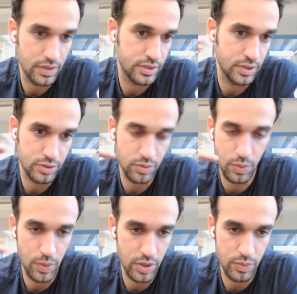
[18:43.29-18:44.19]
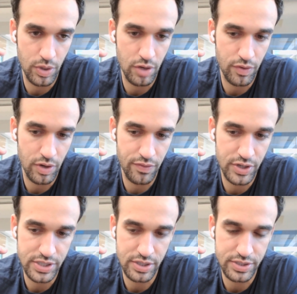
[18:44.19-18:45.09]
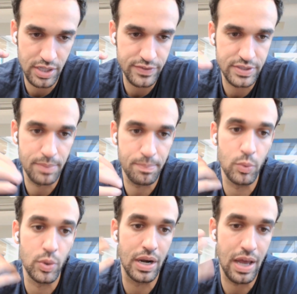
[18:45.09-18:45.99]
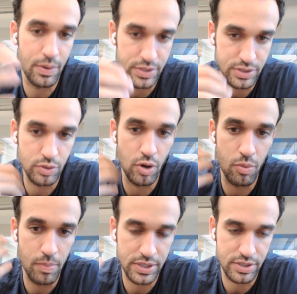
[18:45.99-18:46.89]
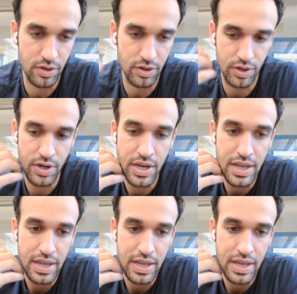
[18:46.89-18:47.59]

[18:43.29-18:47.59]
so we weren't really over leveraging ourselves, but will allow us to go much longer.